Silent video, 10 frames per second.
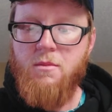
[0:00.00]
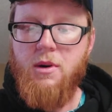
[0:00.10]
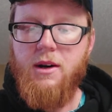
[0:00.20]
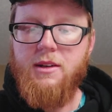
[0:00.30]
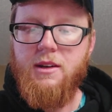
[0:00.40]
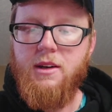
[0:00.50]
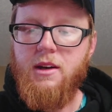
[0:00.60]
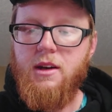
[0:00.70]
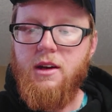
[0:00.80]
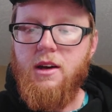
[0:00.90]
But,
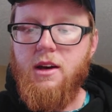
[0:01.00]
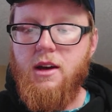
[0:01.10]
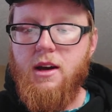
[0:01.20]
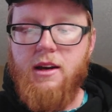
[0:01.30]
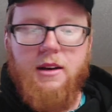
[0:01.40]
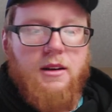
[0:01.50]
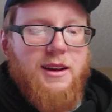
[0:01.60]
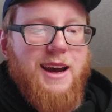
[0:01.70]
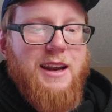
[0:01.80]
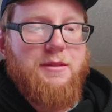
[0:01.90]
and
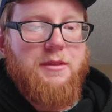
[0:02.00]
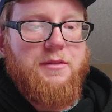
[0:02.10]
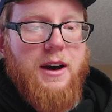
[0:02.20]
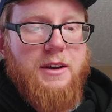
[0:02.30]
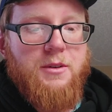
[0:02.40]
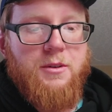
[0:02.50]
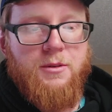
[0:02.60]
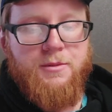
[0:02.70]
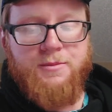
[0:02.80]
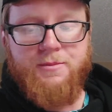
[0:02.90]
kind of a final